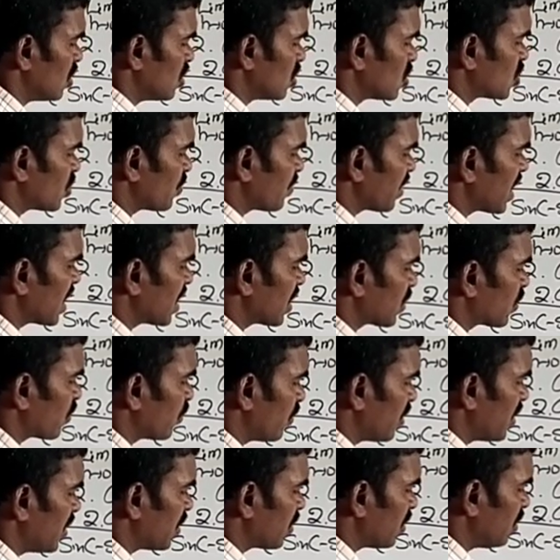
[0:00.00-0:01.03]
so we get
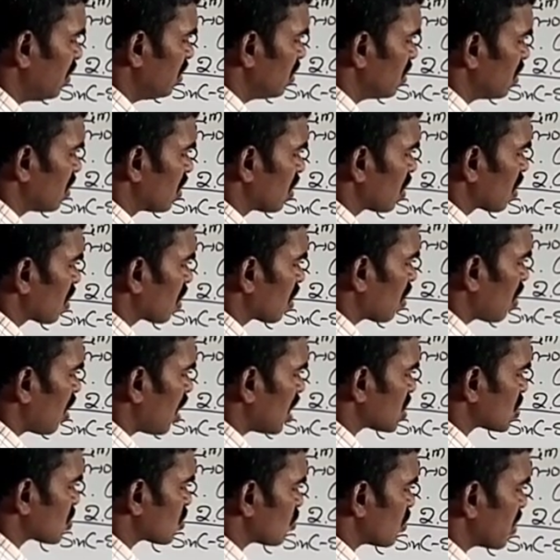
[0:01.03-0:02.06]
2 into
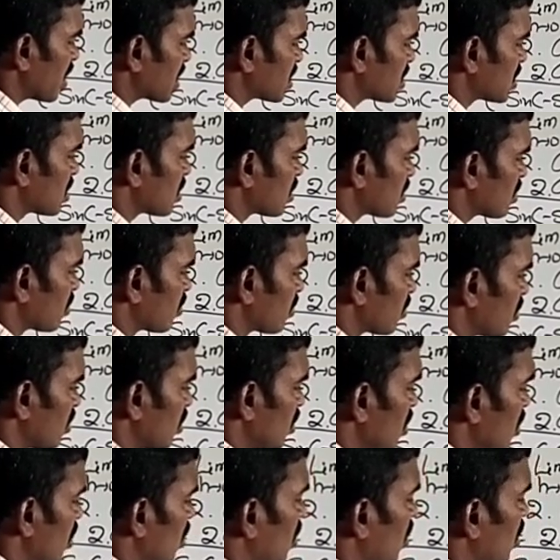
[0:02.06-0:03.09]
cos 2x.
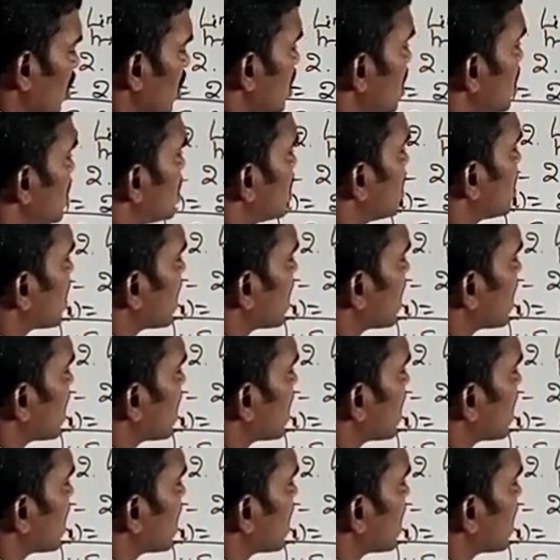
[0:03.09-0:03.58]
Is it